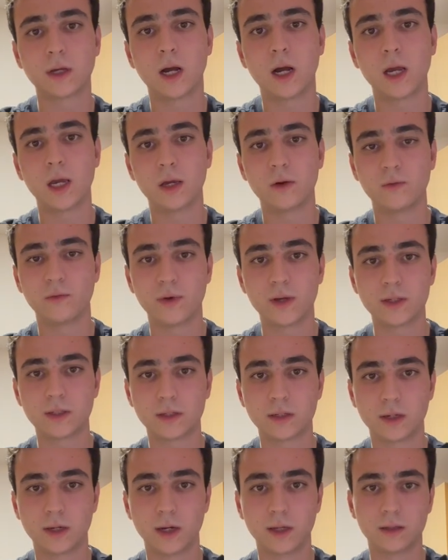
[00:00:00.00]
I
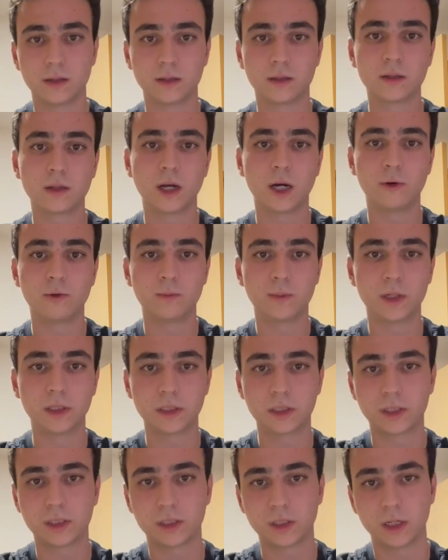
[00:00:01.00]
investigated how
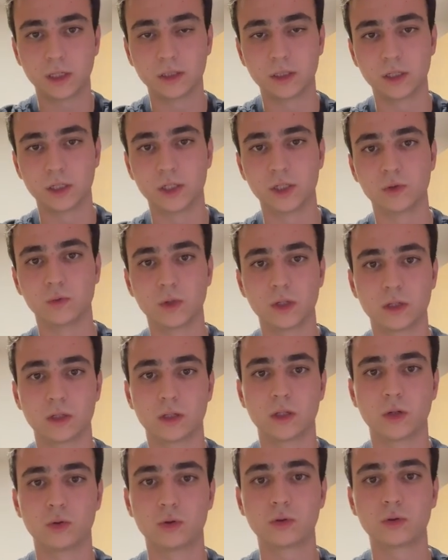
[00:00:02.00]
much energy was
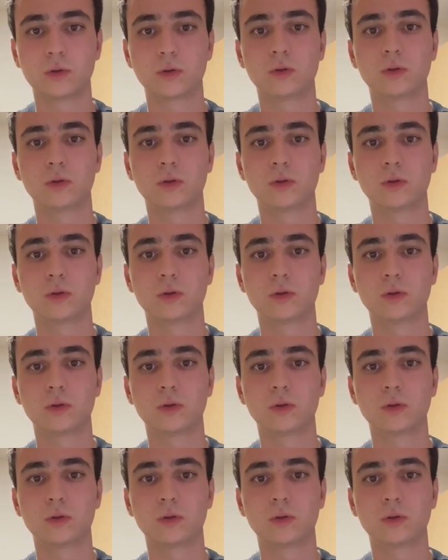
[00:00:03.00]
lost